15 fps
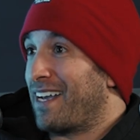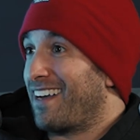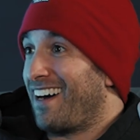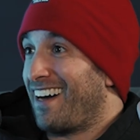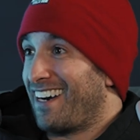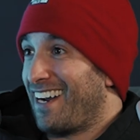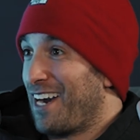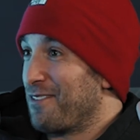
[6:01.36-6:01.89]

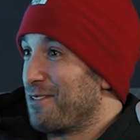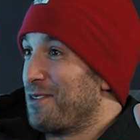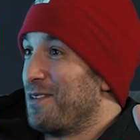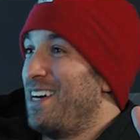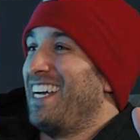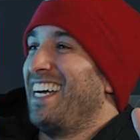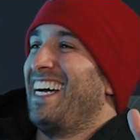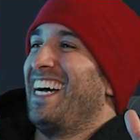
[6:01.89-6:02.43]
God, I
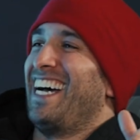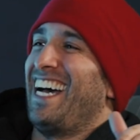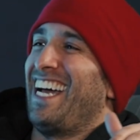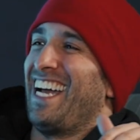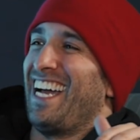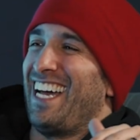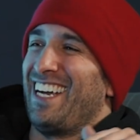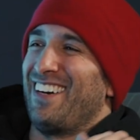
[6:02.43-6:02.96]

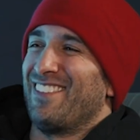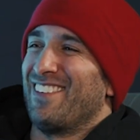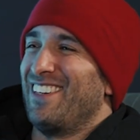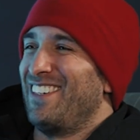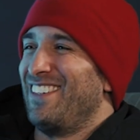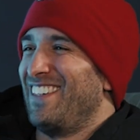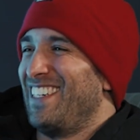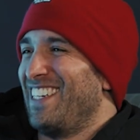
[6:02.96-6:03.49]

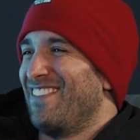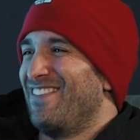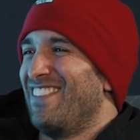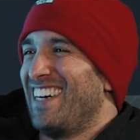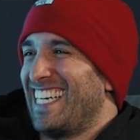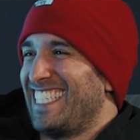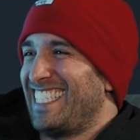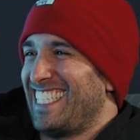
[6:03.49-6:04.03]
ruined
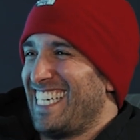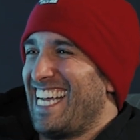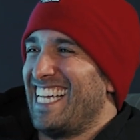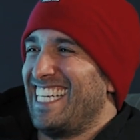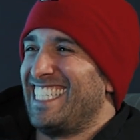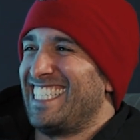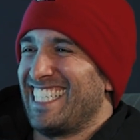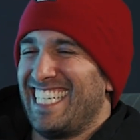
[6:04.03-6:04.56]
my
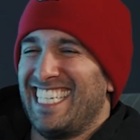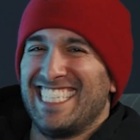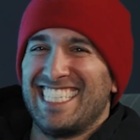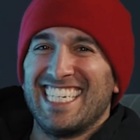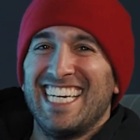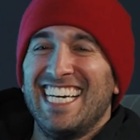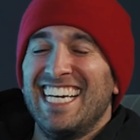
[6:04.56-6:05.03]
chances.